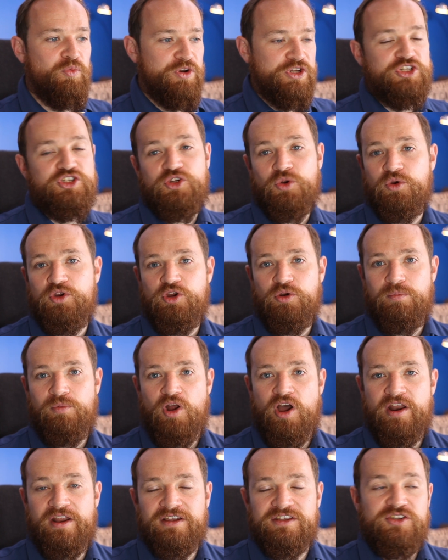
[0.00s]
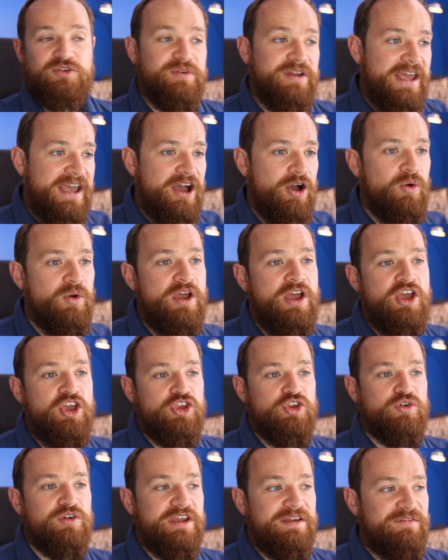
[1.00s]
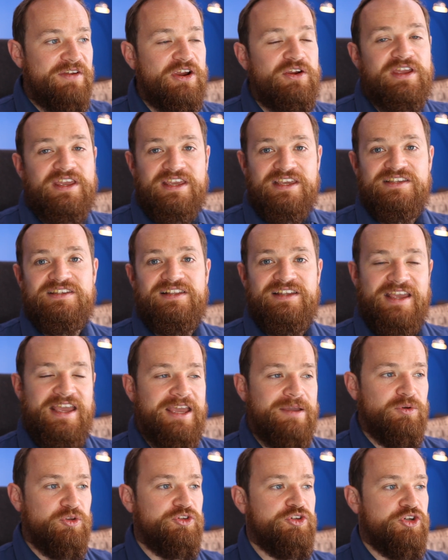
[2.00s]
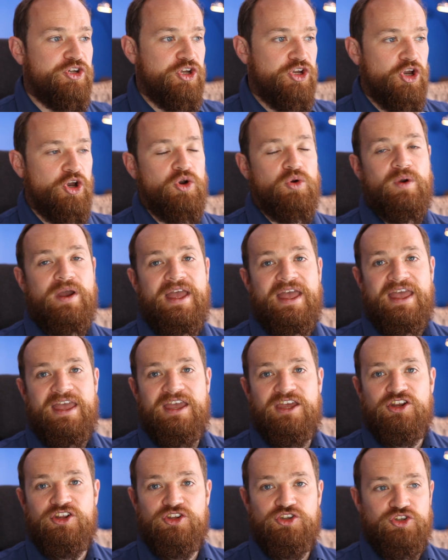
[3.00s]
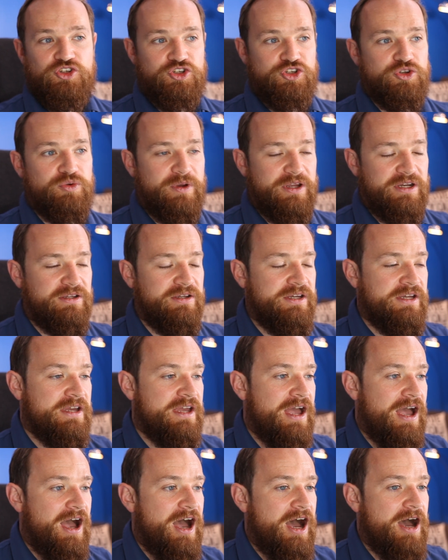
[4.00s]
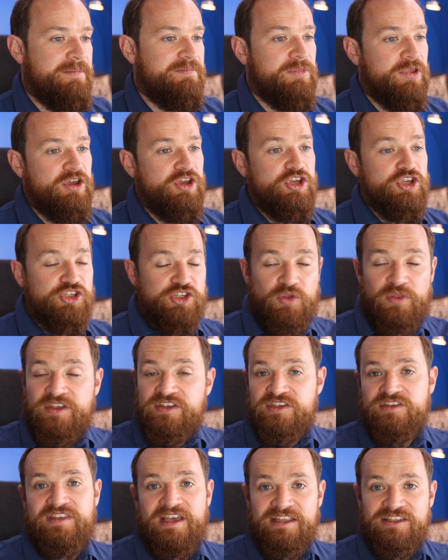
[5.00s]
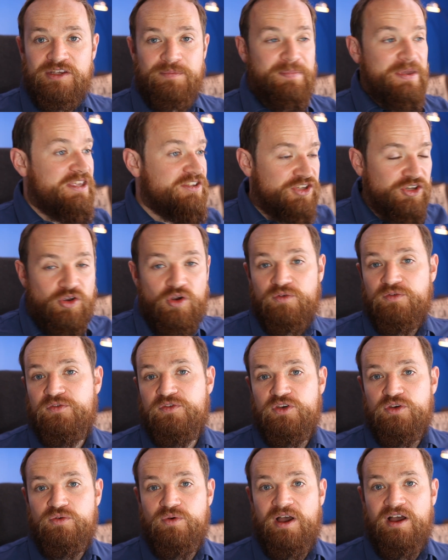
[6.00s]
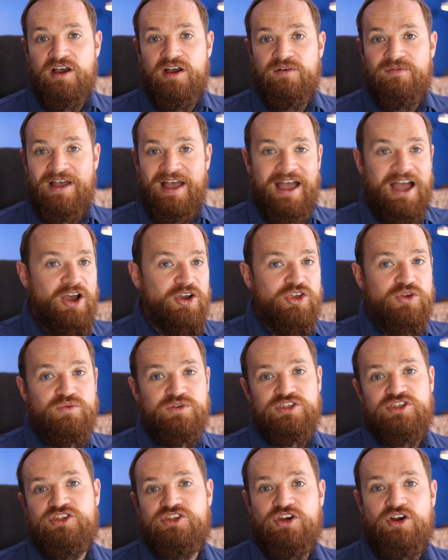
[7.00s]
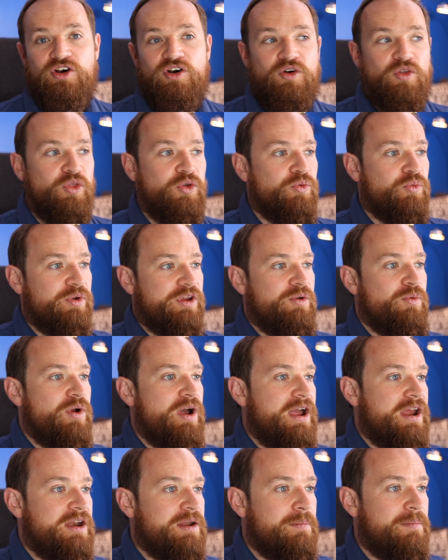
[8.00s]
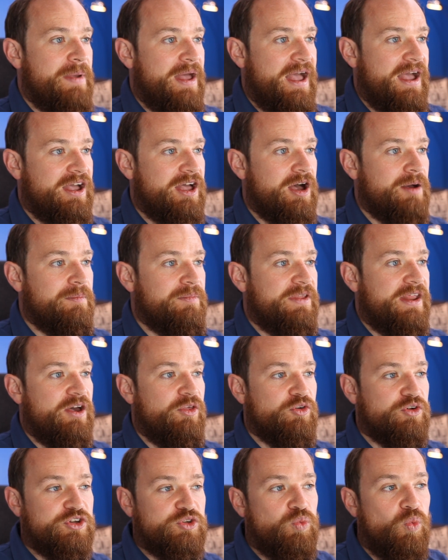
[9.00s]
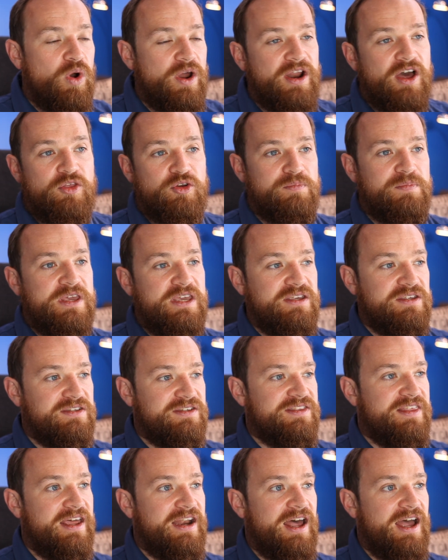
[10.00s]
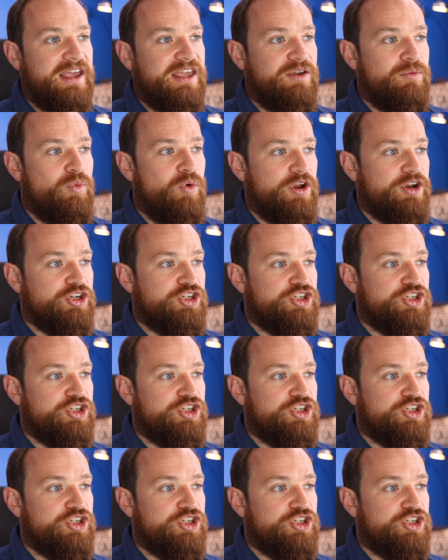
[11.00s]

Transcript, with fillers: restore your product. So now you're very easily able to go and do it. So that's a basic overview of how you install the Rewind Backup. Now there is one other piece that I want to